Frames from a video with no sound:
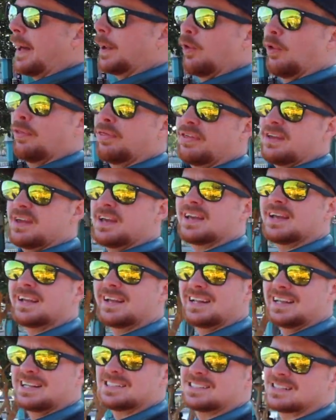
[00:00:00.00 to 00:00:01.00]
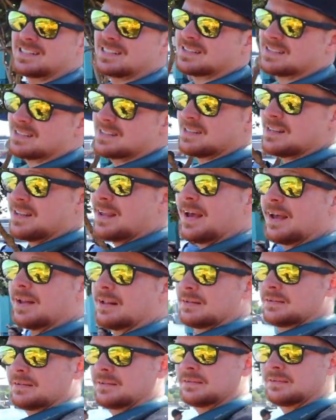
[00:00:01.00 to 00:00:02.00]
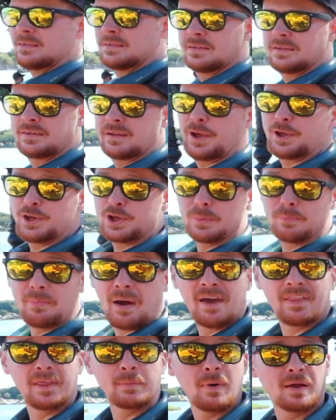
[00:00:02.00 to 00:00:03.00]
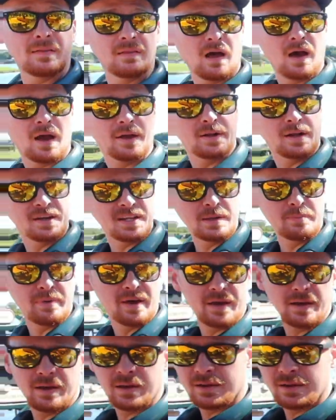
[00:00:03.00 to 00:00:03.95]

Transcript: I don't think it exists yet. Now you can buy them online on eBay.